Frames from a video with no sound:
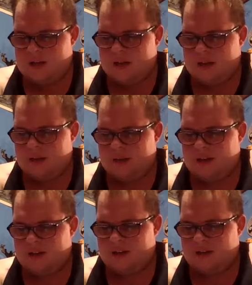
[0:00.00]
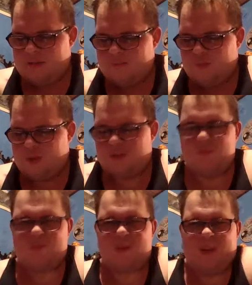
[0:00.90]
Next time we had the
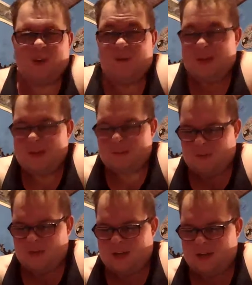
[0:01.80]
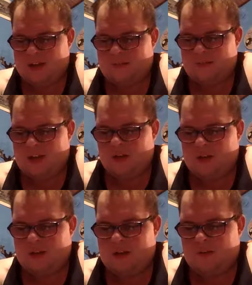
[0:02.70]
beautiful people technically defeat
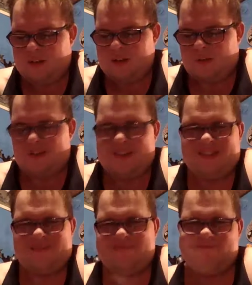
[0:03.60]
ODB and Rock Low in